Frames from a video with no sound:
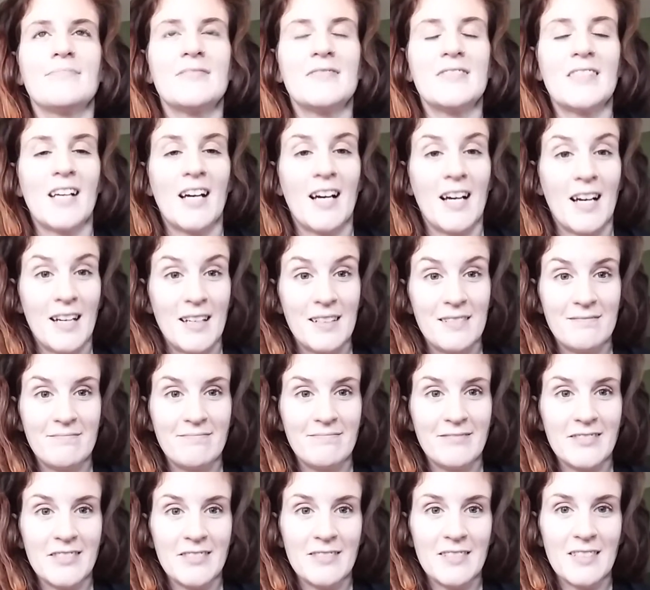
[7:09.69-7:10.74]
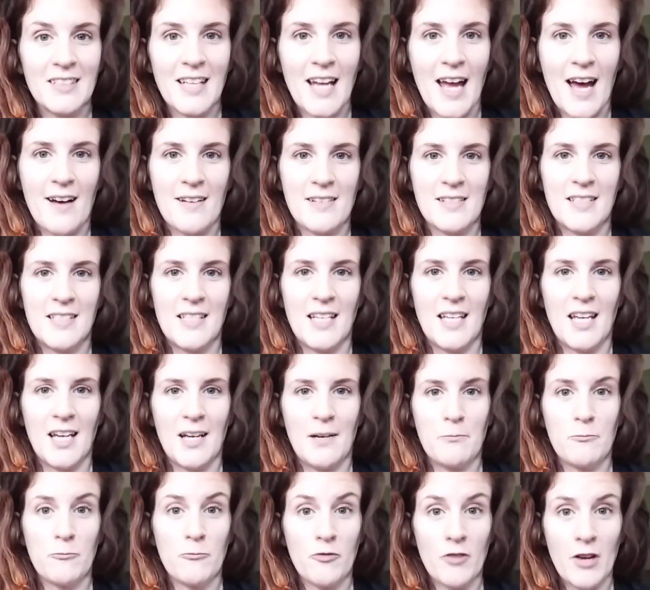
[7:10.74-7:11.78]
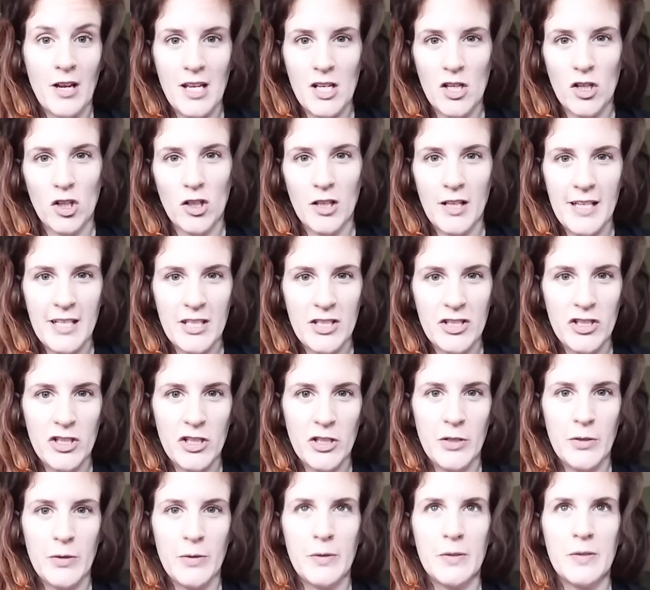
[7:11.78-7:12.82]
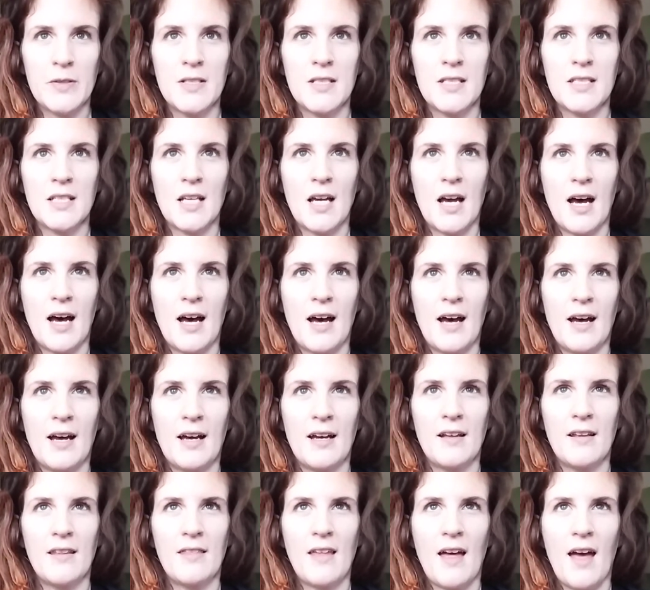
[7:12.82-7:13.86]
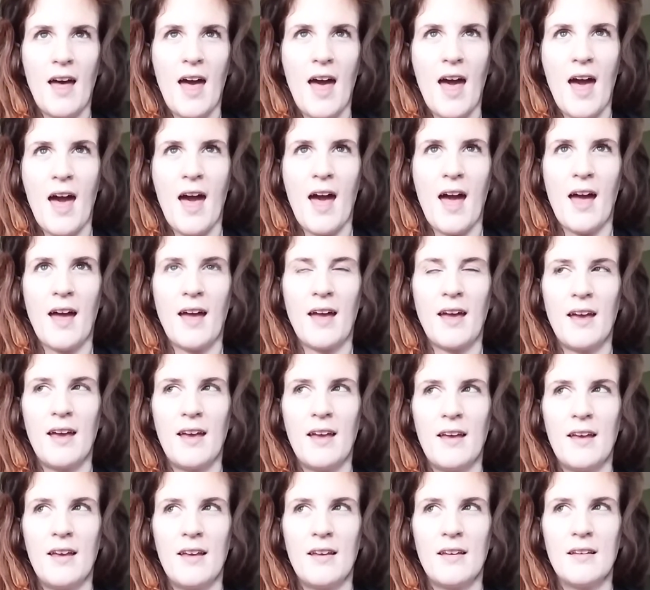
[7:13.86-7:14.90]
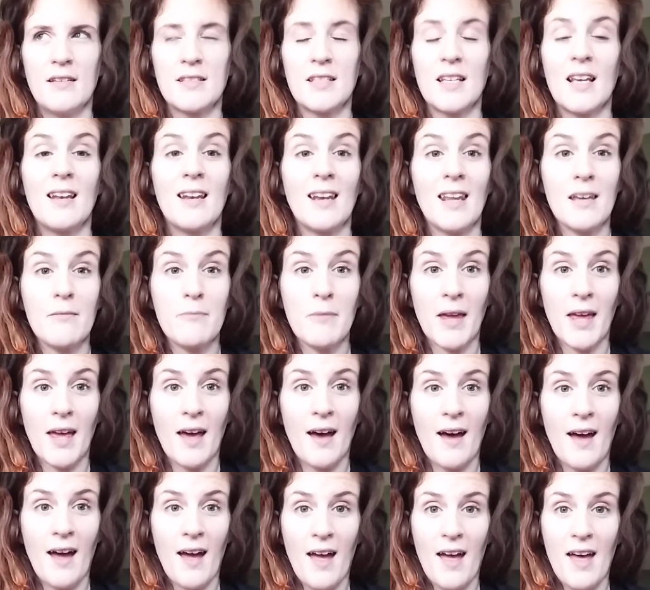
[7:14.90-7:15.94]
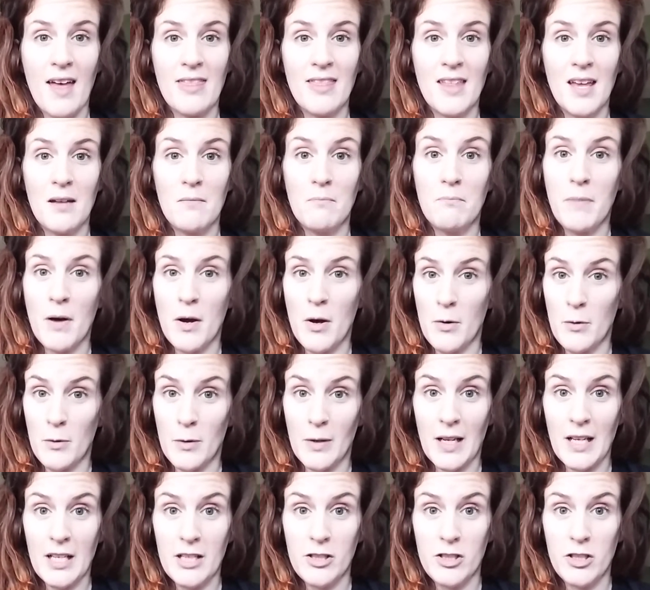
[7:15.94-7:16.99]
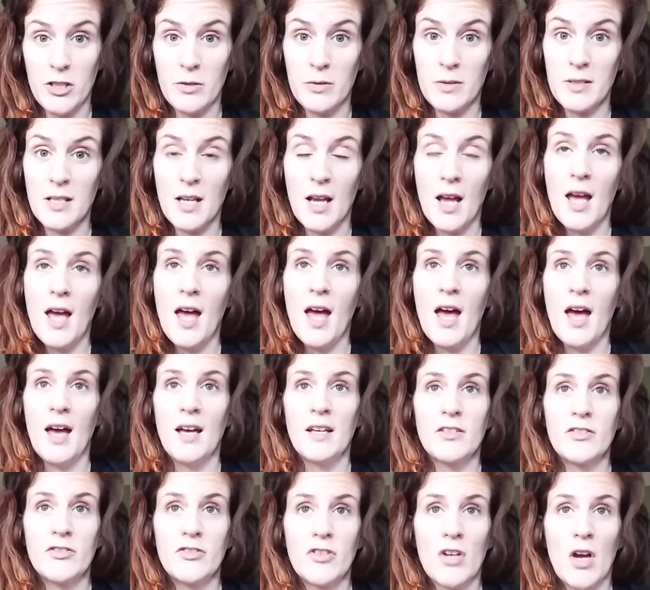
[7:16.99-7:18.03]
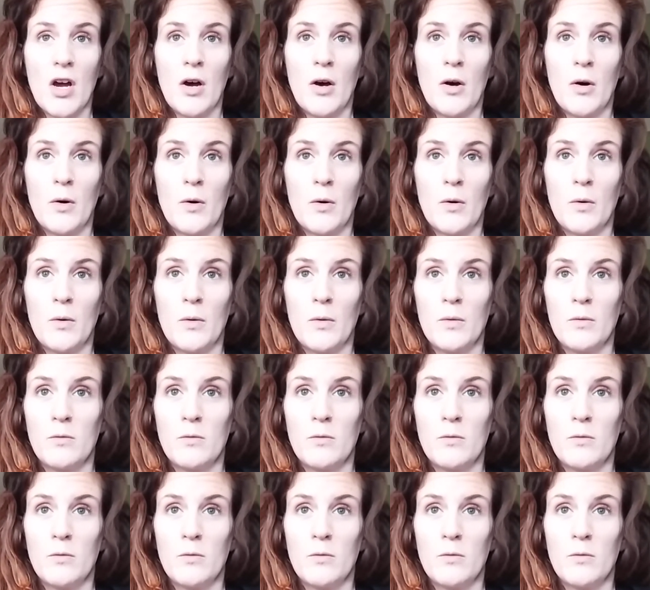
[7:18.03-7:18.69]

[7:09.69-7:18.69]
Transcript: the calcium, renal issues, the A is anemia, and then bone issues. So